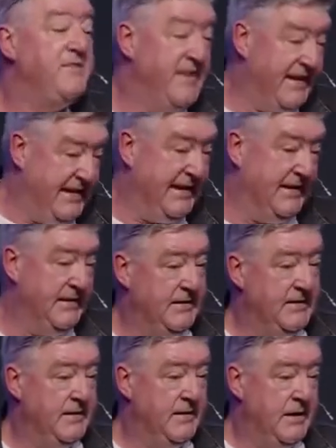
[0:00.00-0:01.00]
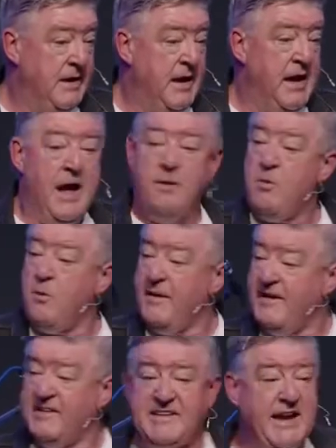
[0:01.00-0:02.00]
convicted. And what
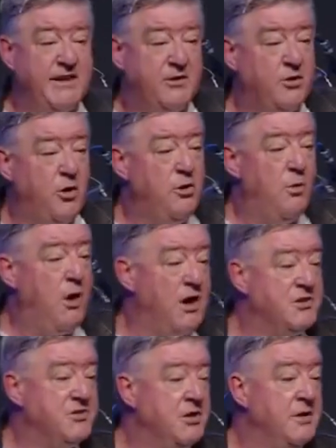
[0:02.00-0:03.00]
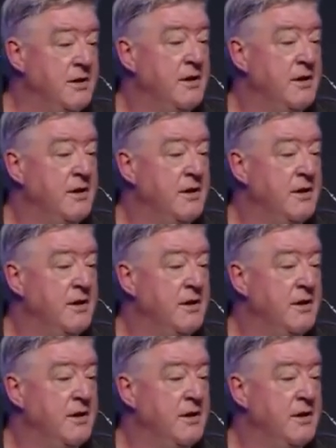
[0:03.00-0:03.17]
we decided to do was